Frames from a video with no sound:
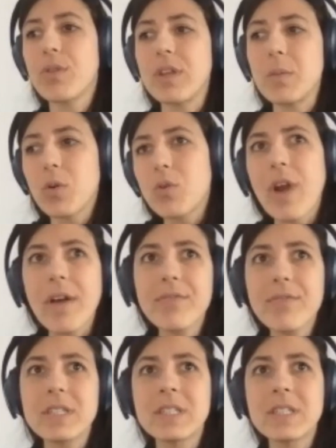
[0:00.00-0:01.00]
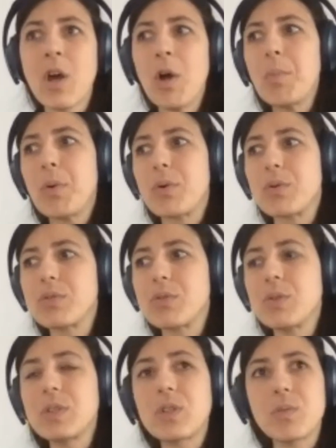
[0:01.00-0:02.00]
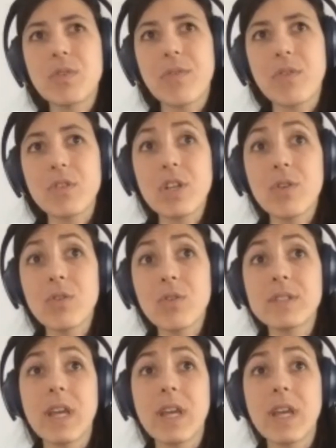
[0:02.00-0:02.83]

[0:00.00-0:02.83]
the demographics, but also in terms of the geos.